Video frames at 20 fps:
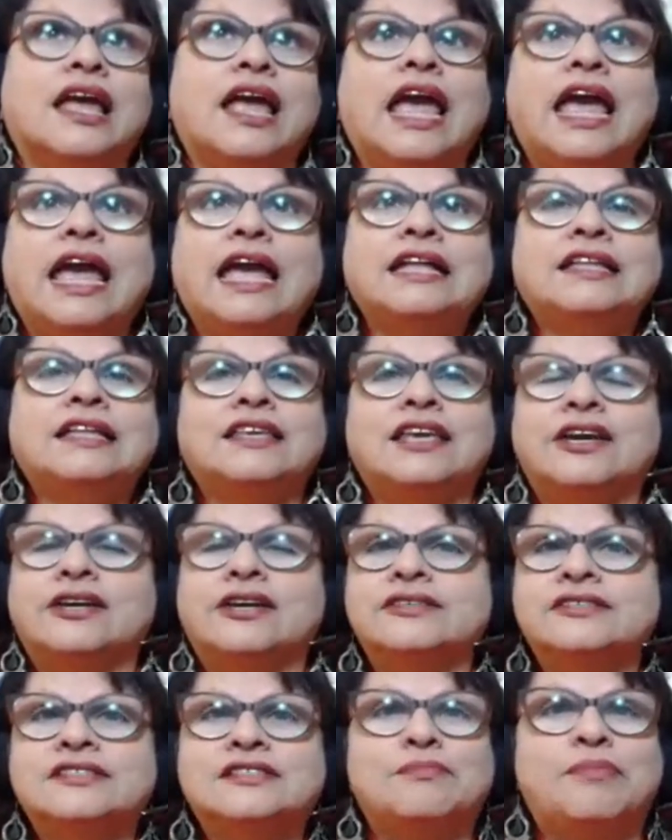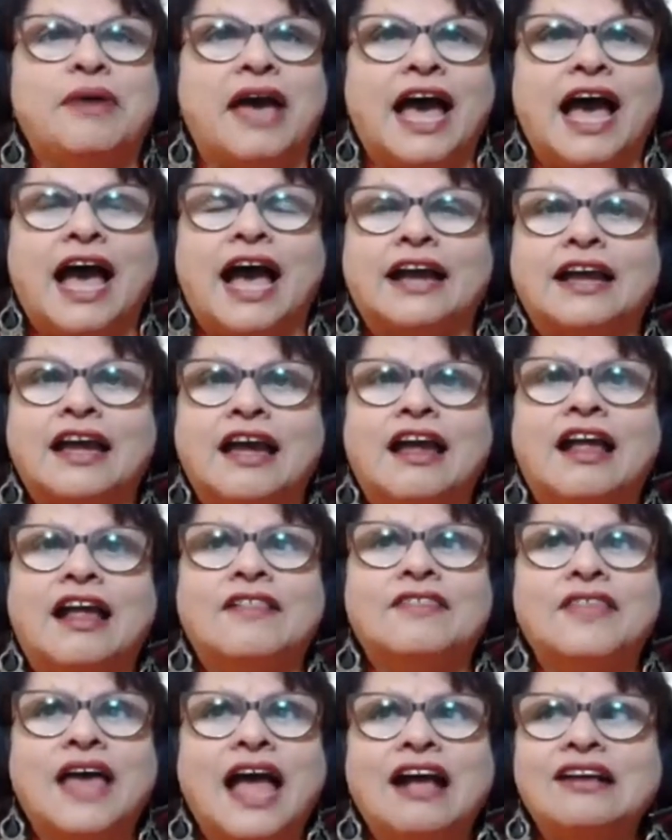8 years back.
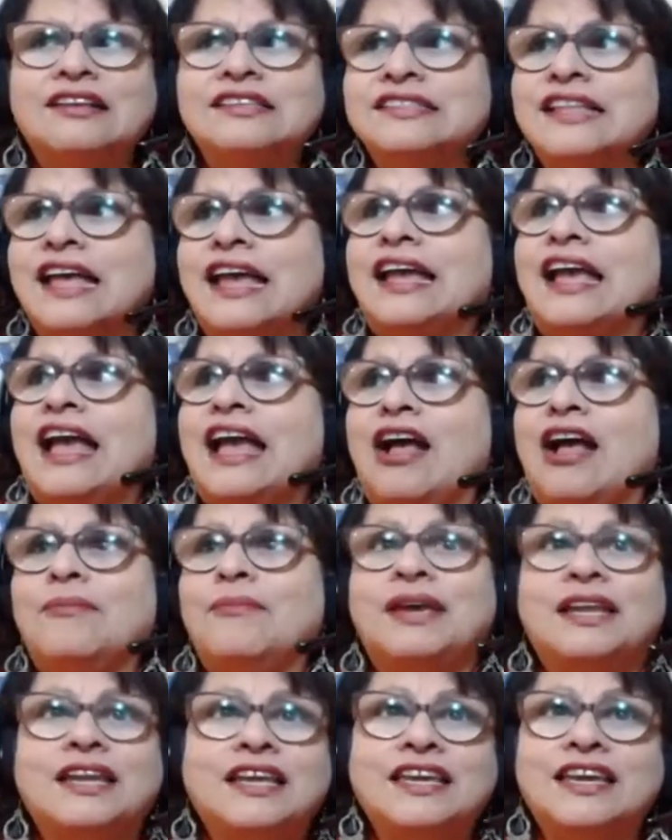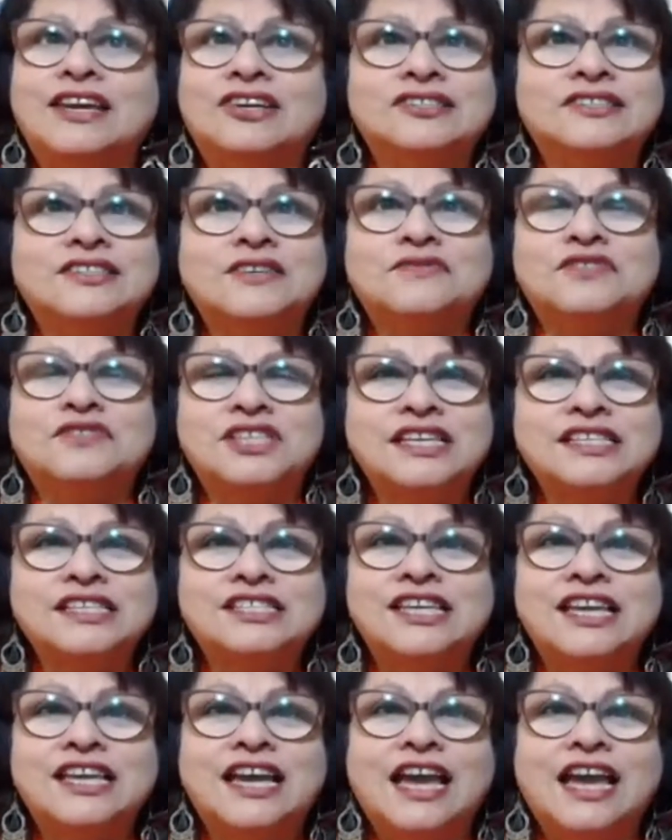That was like how many years of
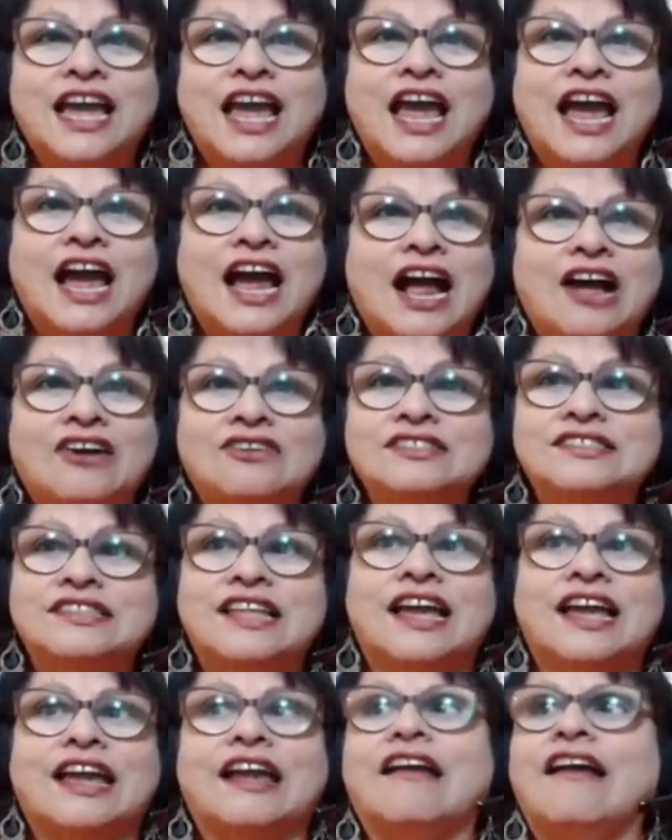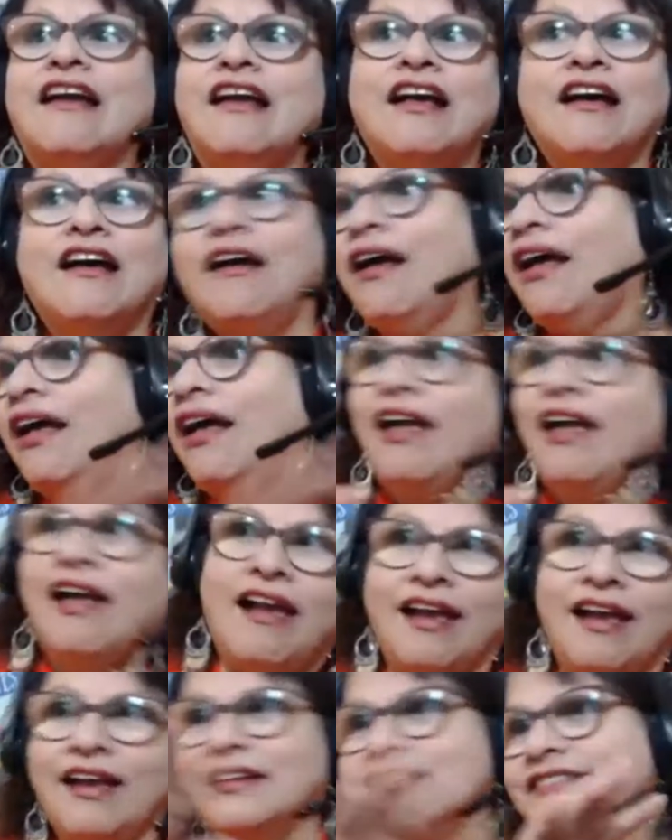teaching? I was like,
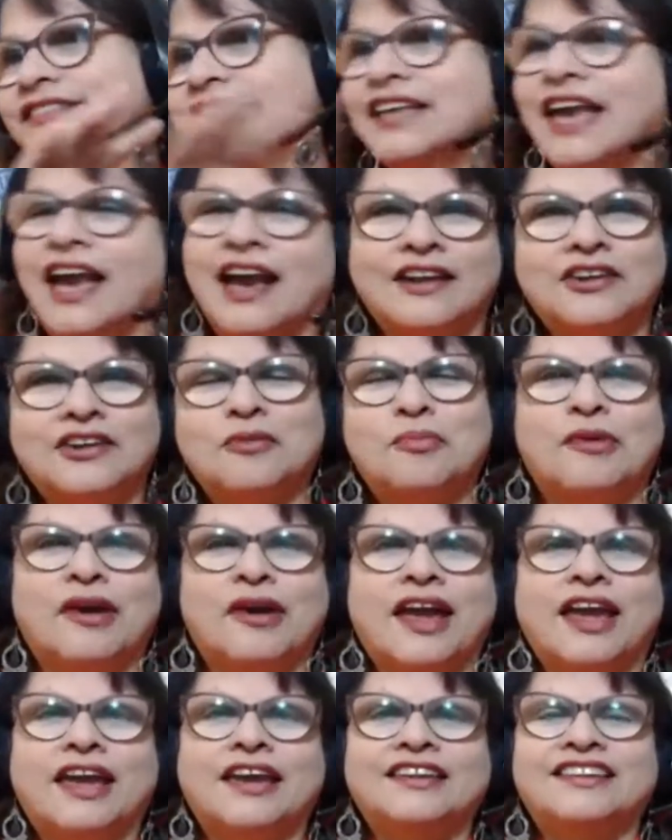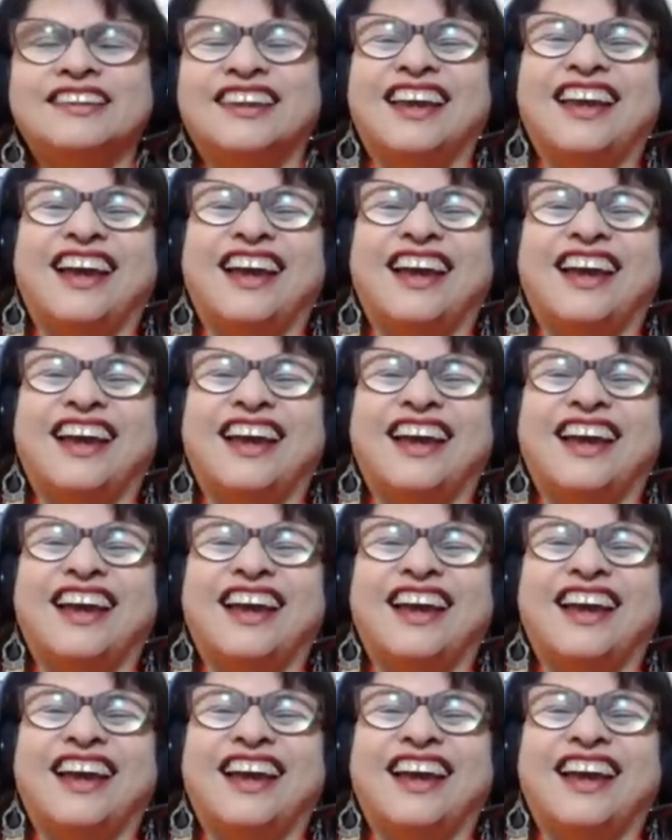scatterbrained.